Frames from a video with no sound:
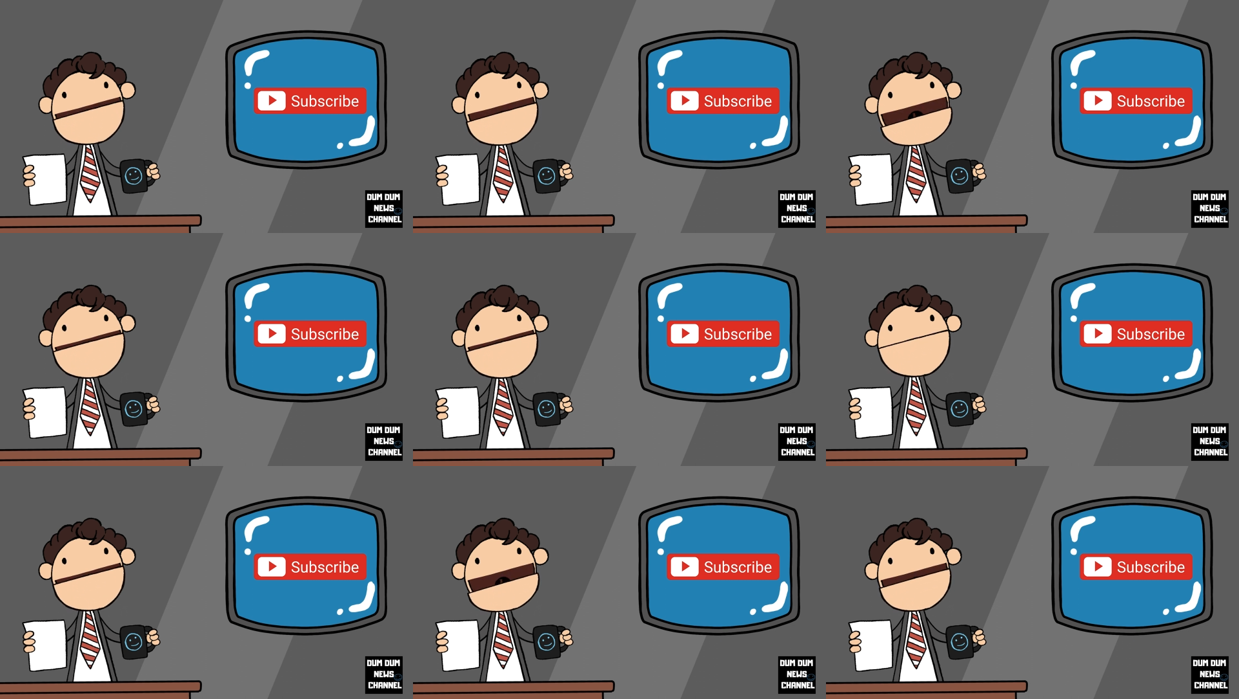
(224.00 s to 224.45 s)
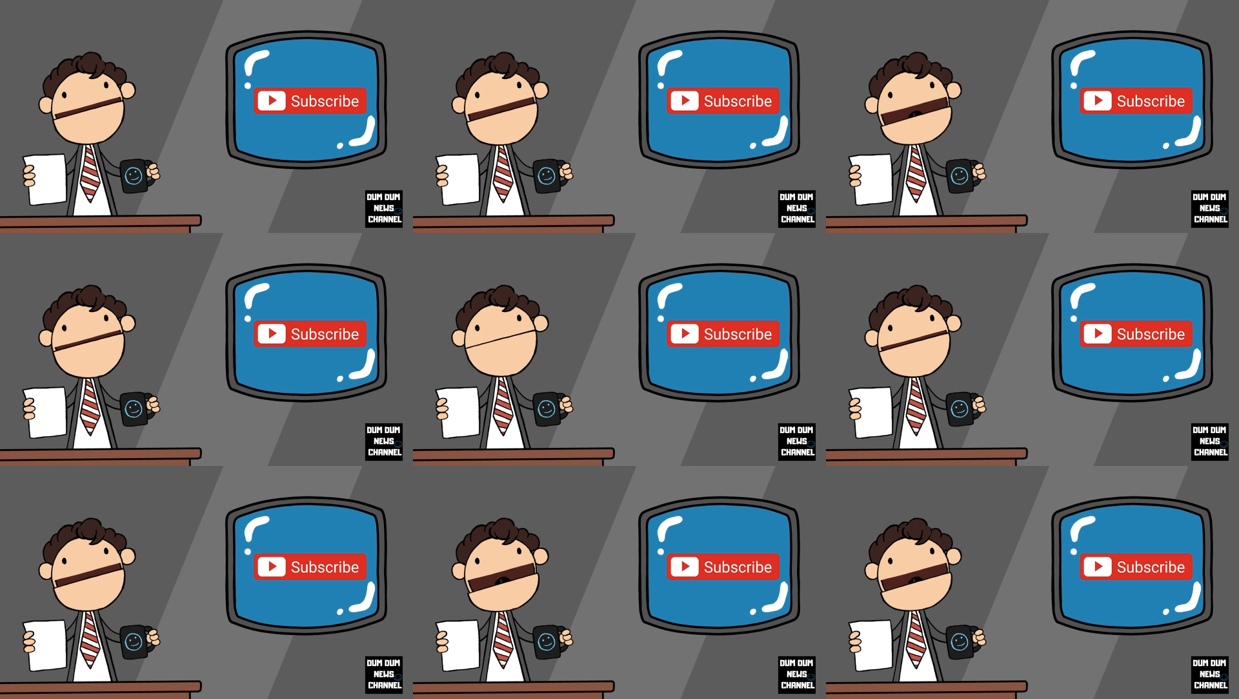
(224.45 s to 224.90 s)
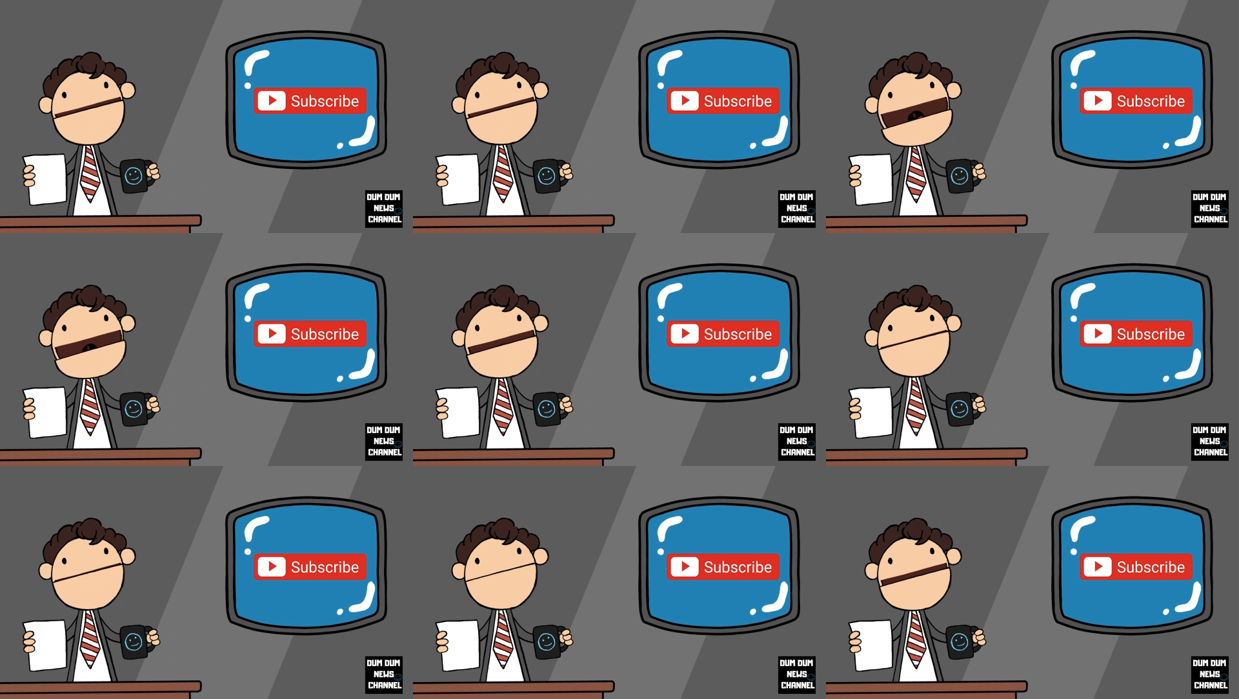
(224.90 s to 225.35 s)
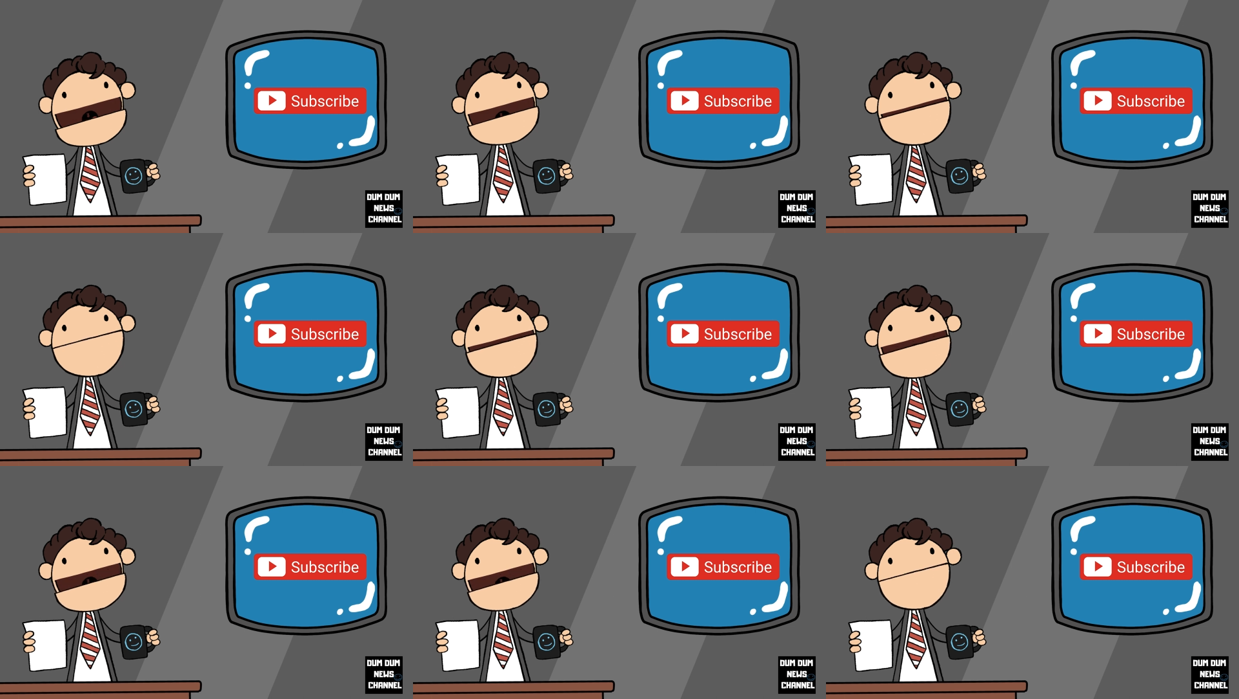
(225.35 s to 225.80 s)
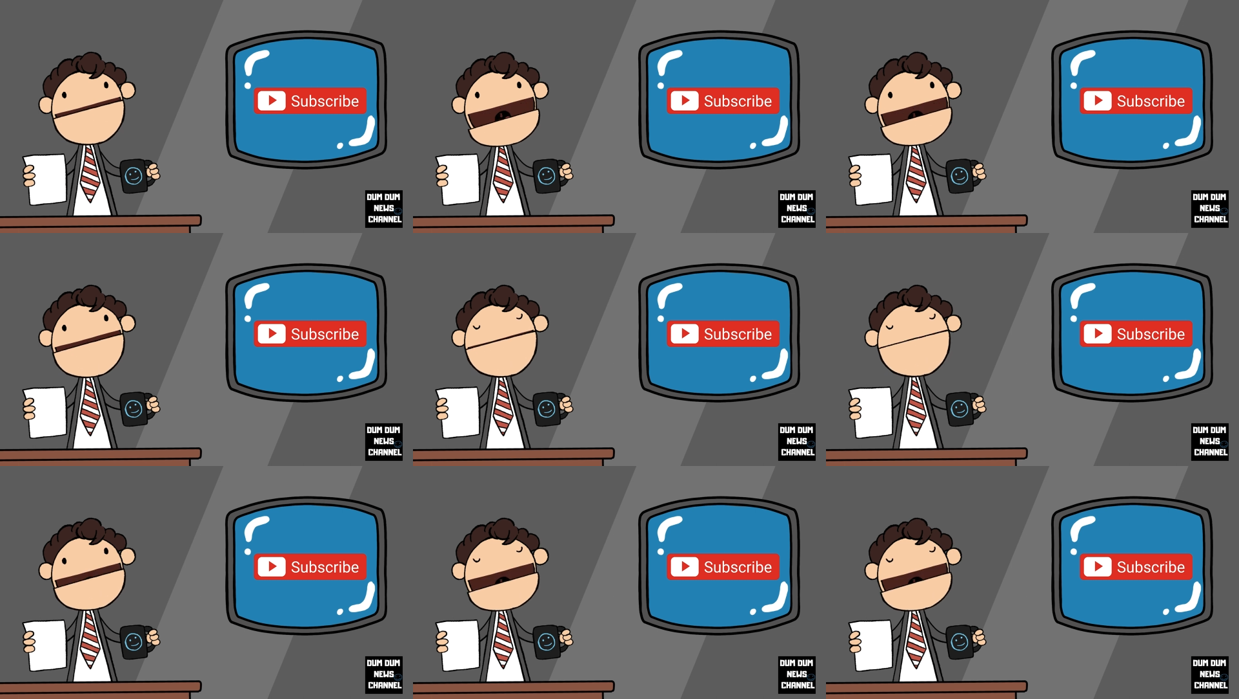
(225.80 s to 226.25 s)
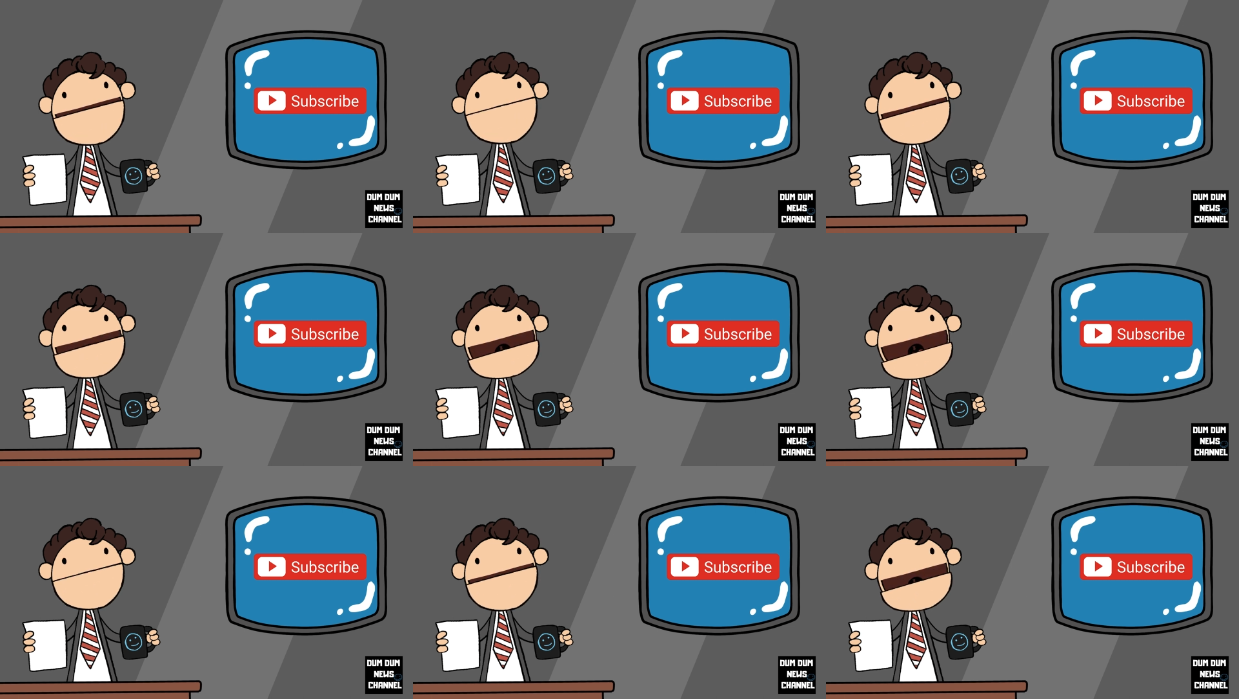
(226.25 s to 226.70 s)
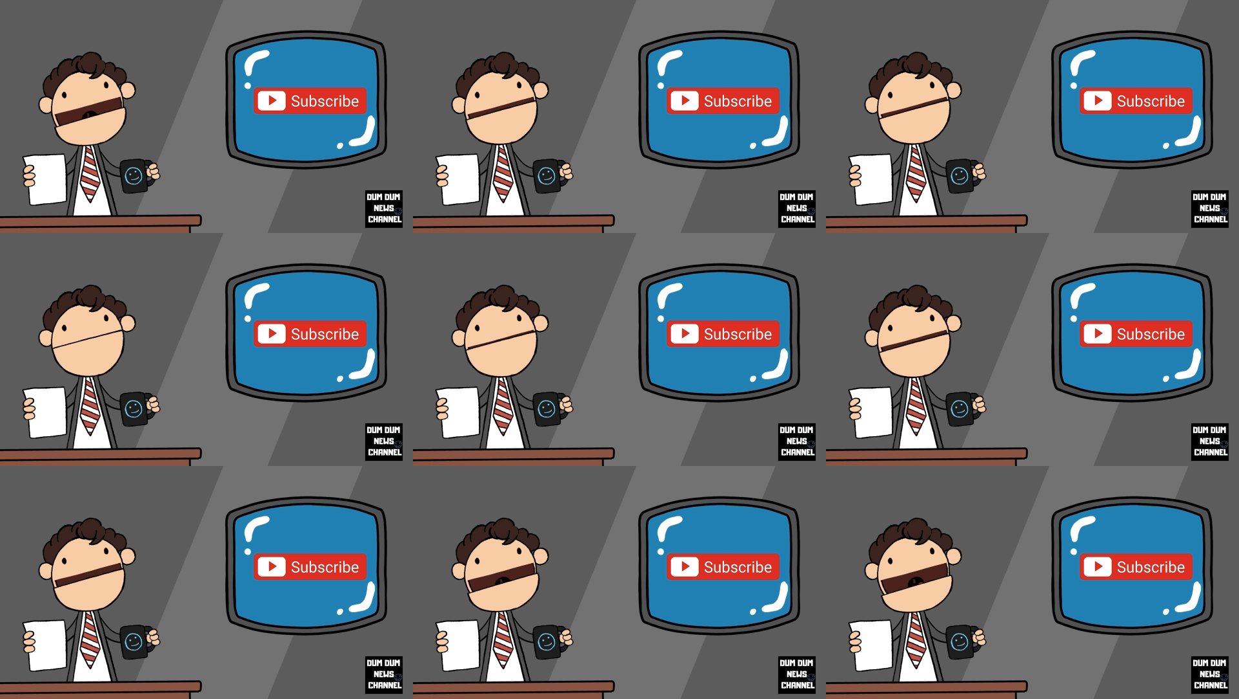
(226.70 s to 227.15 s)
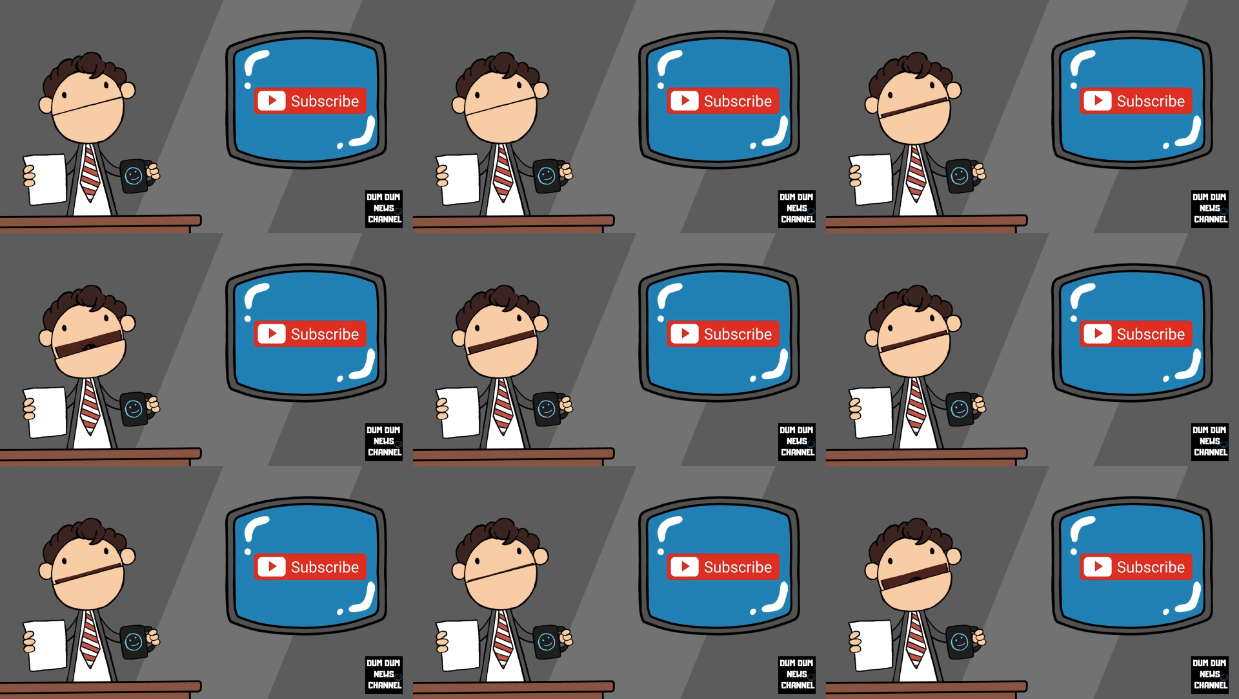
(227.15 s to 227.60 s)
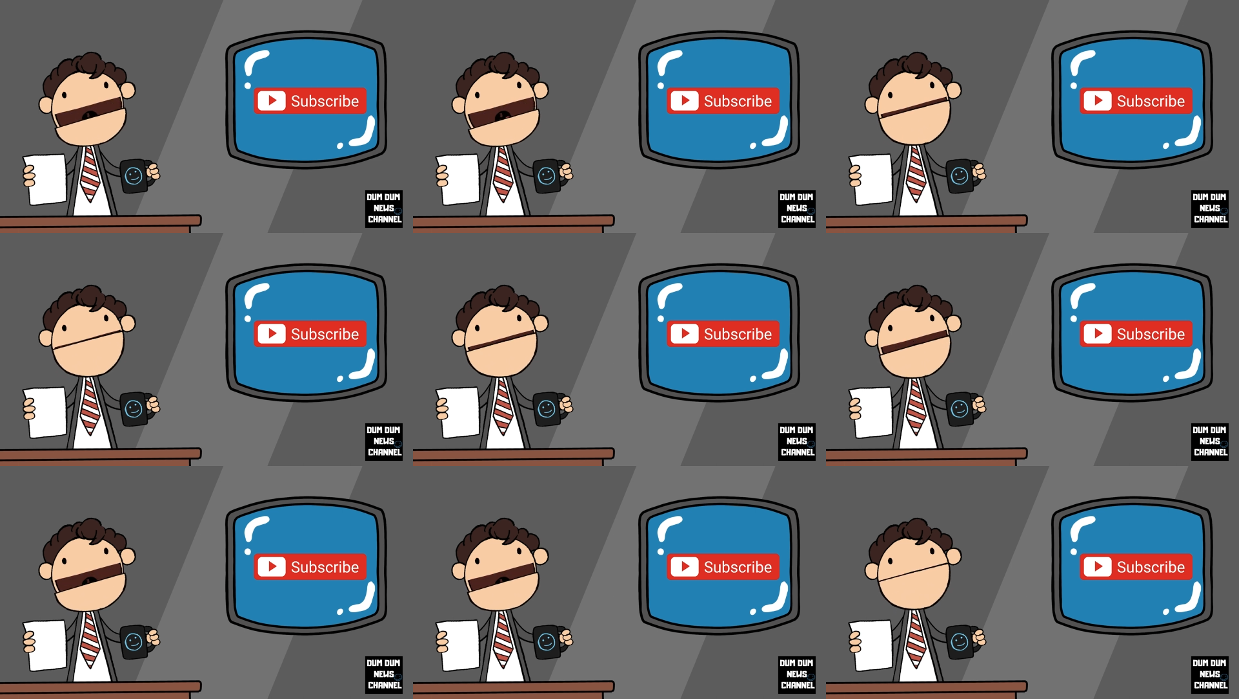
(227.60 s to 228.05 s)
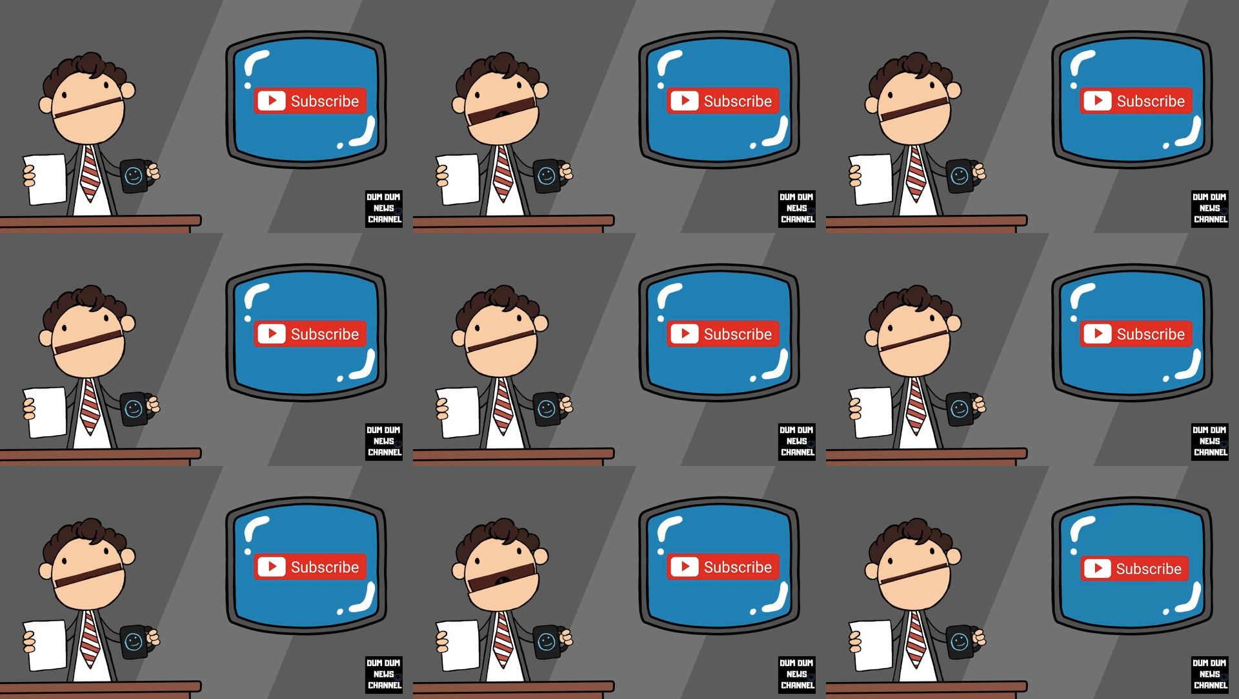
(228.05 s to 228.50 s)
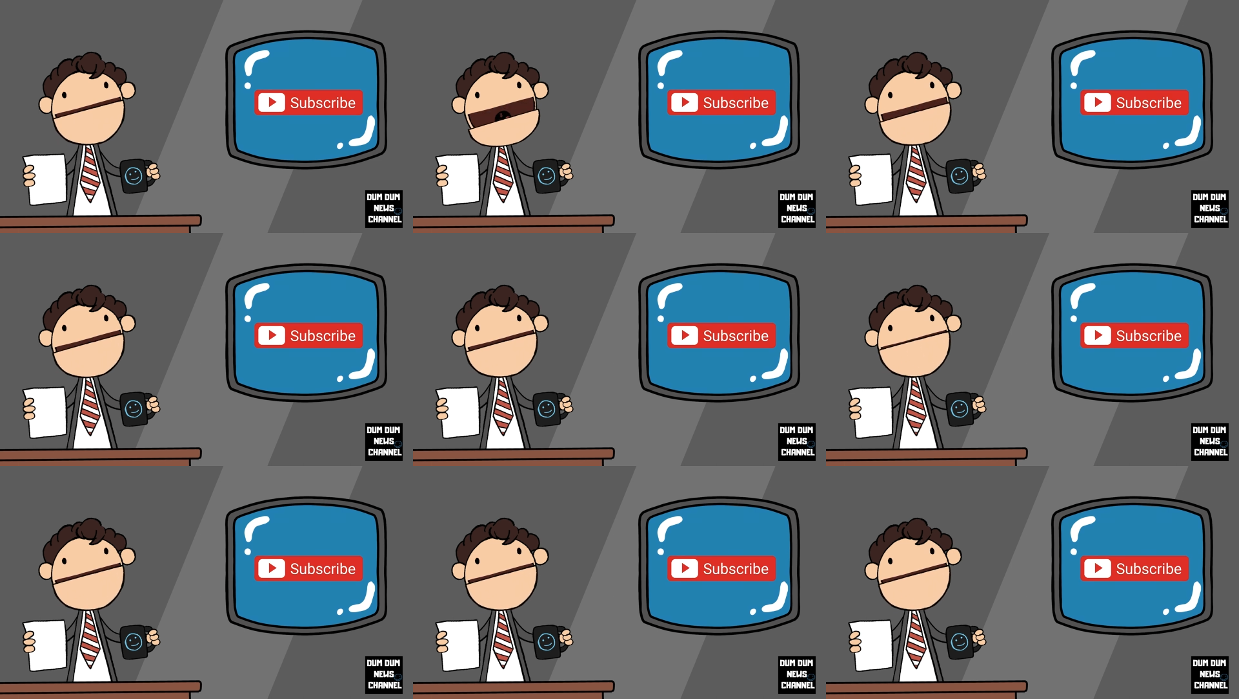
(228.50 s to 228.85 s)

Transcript: No face is visible, so there are no lips to read.